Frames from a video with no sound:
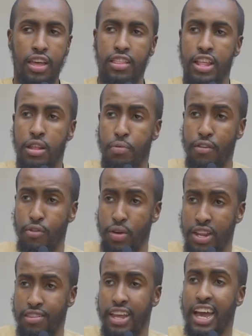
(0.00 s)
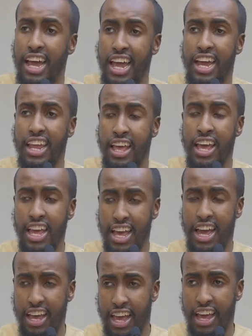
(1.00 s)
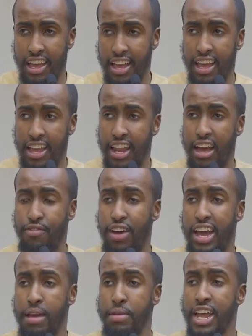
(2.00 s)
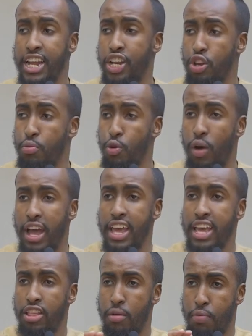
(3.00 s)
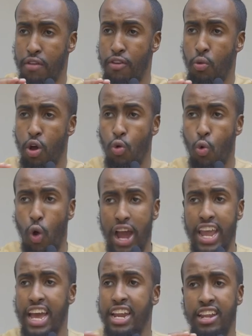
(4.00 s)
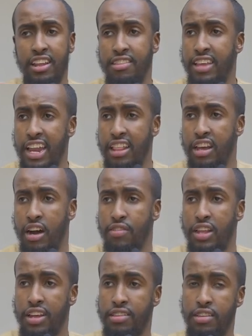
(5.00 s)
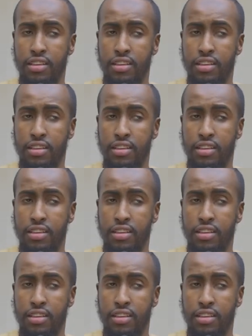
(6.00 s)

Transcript: Then the Prophet, when he said, ala khilaf ala minhaj nubuwa, the Prophet went quiet and he didn't say anything after that.